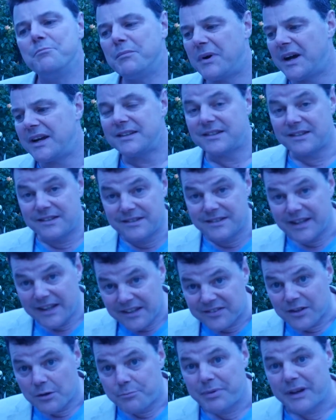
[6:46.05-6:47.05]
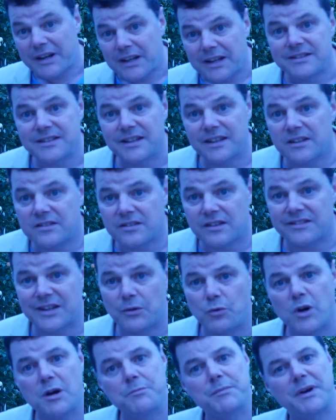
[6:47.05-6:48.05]
my disabilities, as
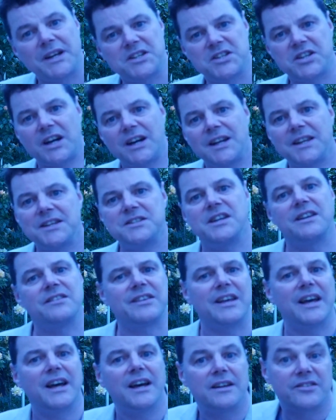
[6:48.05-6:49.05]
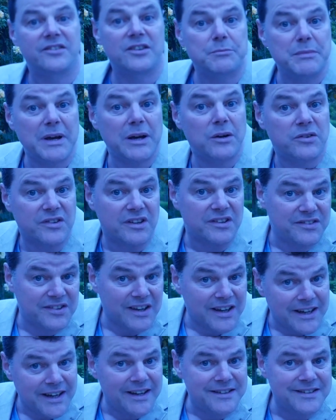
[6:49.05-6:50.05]
it were, my challenges are somehow
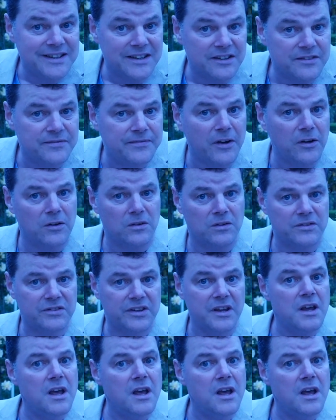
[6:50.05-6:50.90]
society's fault,